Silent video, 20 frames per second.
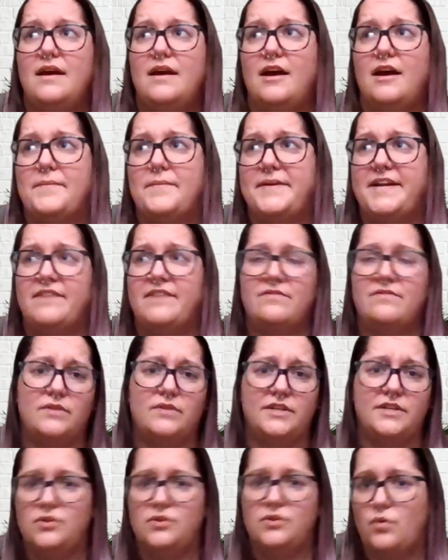I never
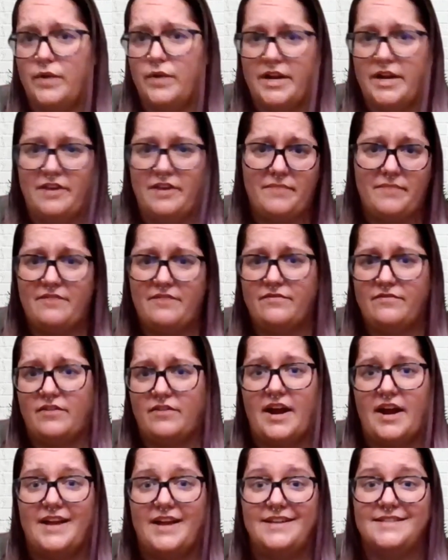really told any of my
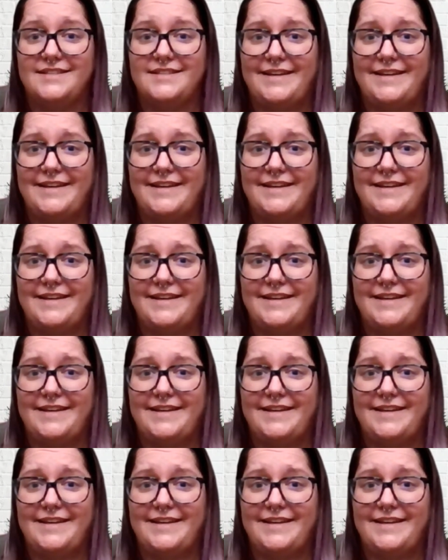friends.